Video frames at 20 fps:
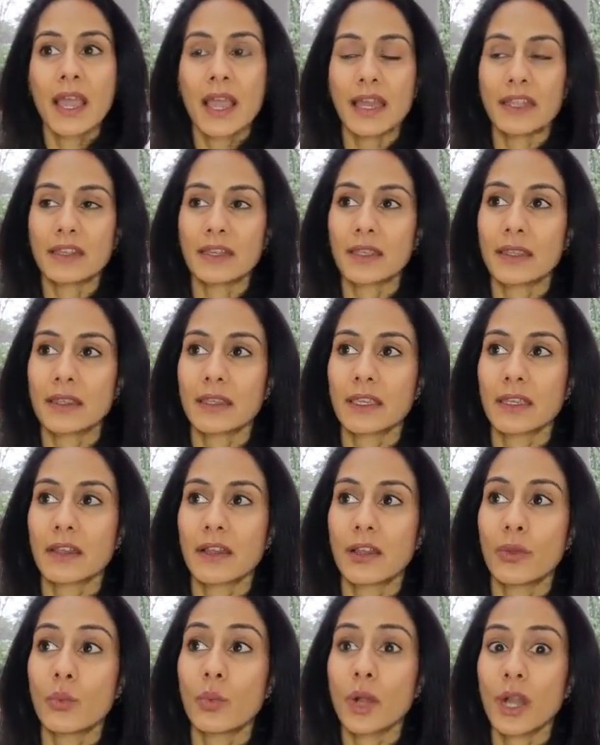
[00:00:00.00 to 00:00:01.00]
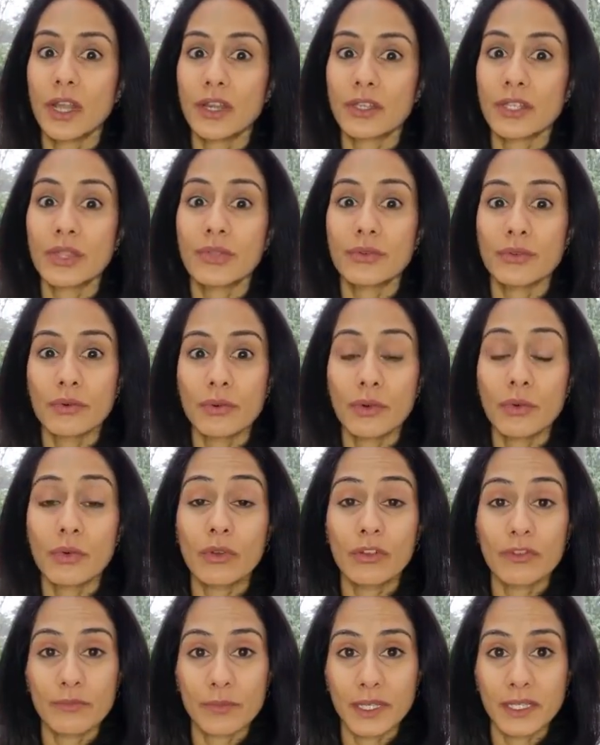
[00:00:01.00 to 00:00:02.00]
And I think I worked through
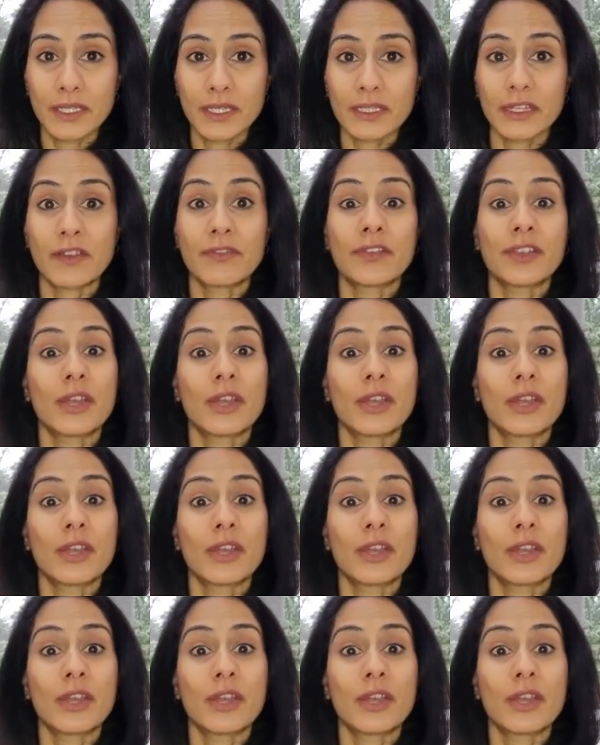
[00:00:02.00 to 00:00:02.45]
all of my stuff,